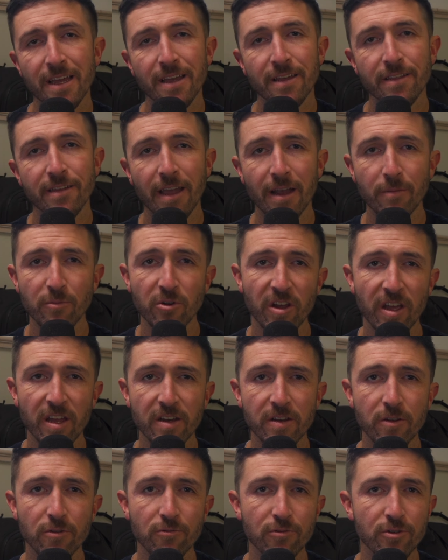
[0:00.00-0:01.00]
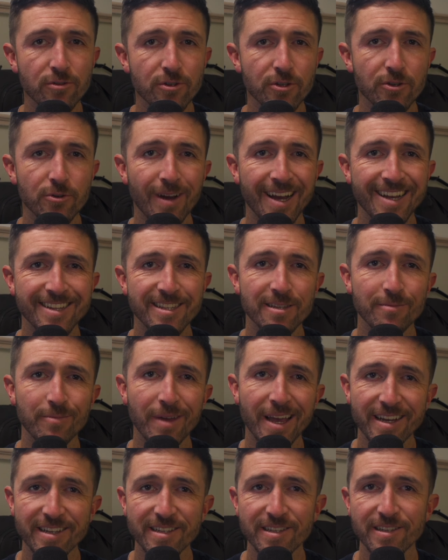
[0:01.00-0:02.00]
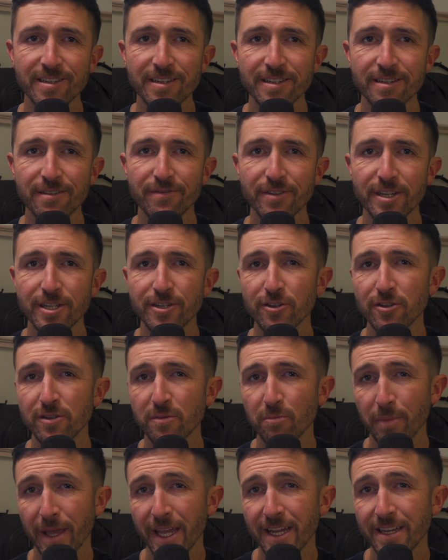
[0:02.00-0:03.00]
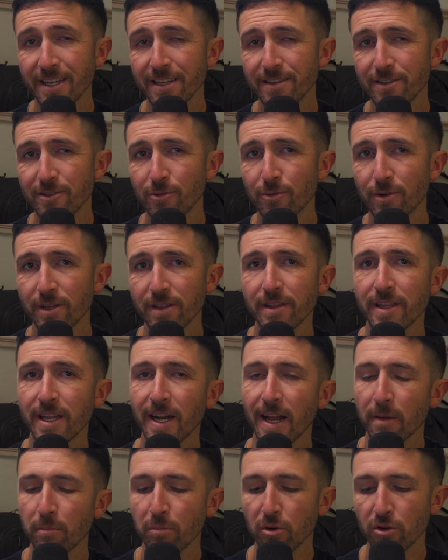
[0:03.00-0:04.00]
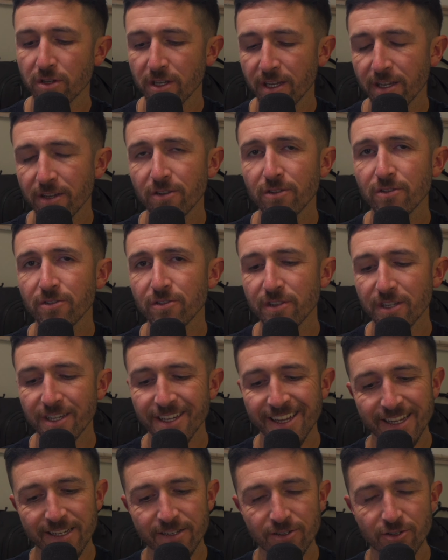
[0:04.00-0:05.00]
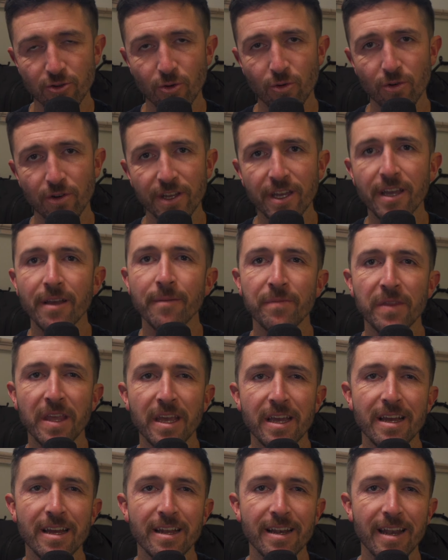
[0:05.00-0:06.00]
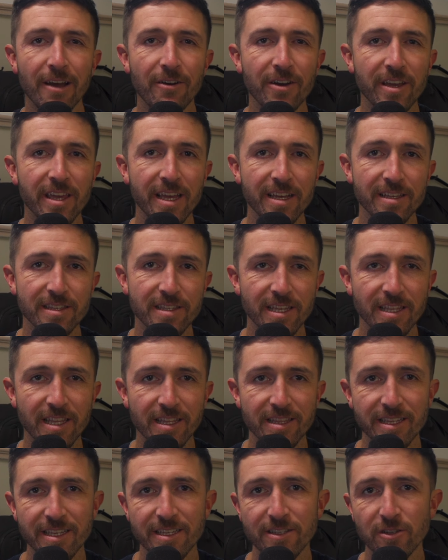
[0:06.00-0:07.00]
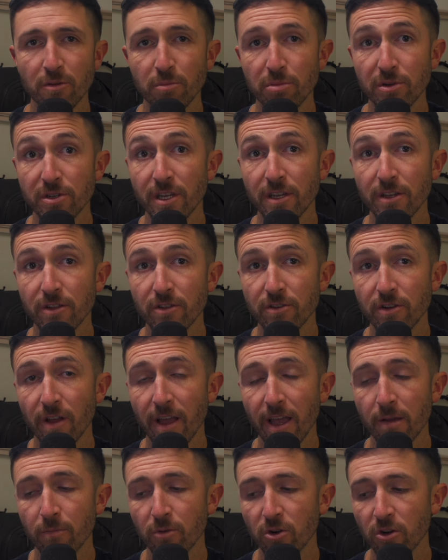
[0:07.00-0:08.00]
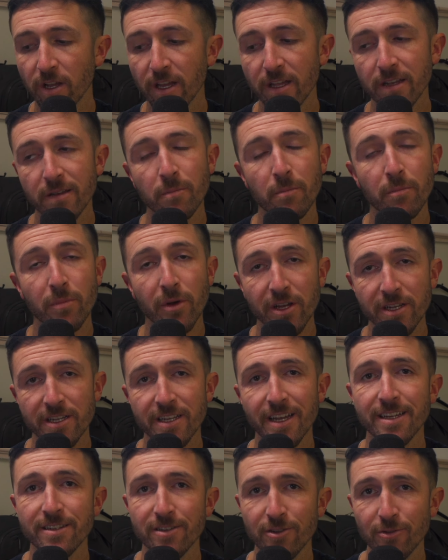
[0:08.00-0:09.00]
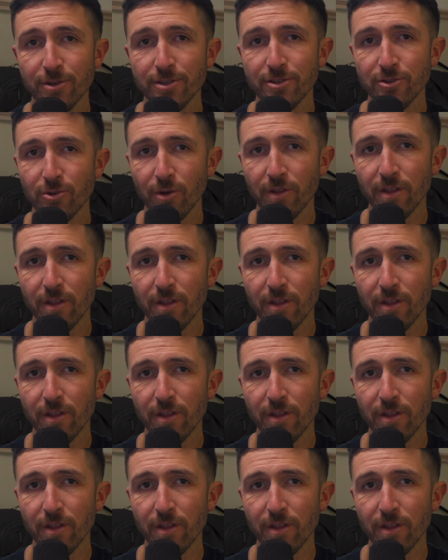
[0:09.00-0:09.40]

The Hammerhead Karoo 2 has some excellent features baked into it that I particularly enjoy. Now, I can't say that these are particular to Hammerhead, but I do enjoy